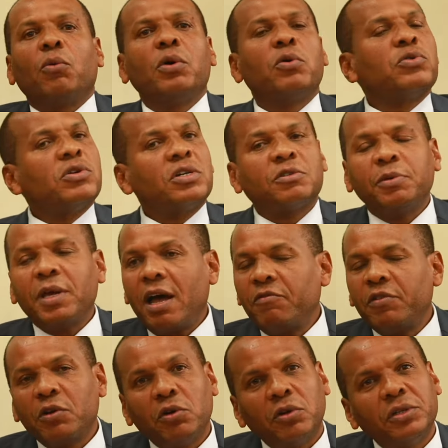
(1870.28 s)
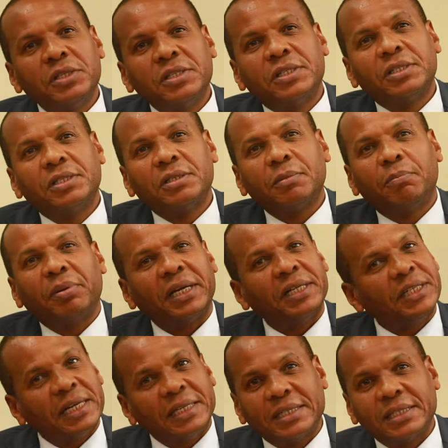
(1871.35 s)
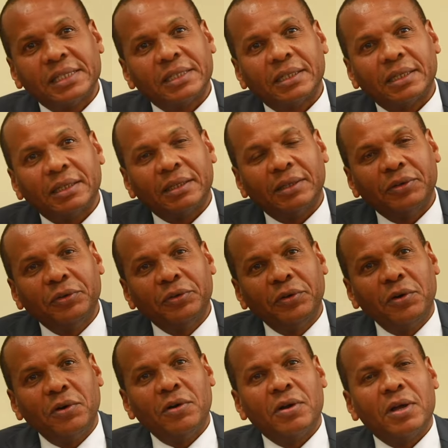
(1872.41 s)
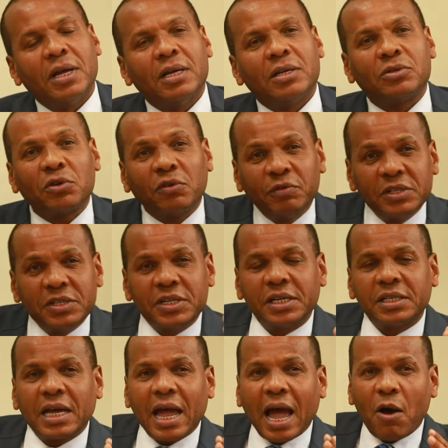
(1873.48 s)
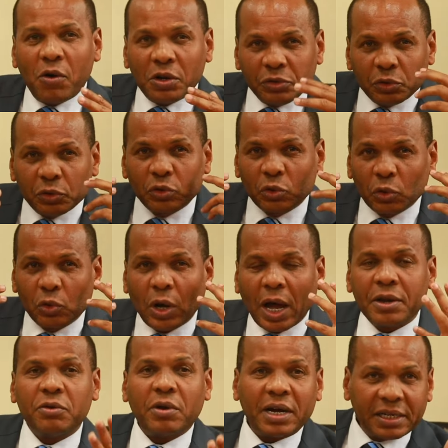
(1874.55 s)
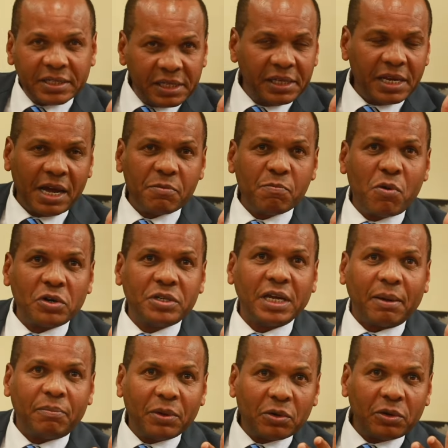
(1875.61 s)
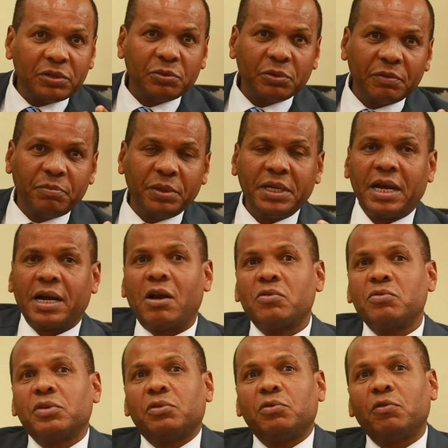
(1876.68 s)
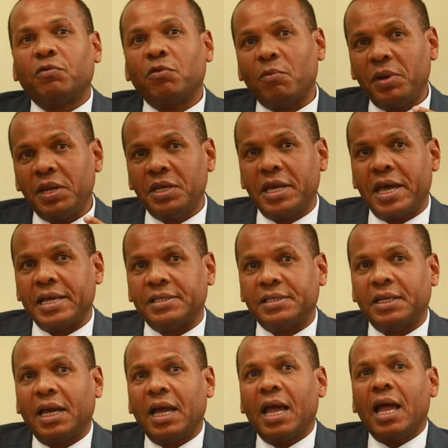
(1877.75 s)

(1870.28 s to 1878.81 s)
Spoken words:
We will not be having all these pressures, you know? So Vincent, I want you to, and you are a senior reporter, because we've been around with you for many years,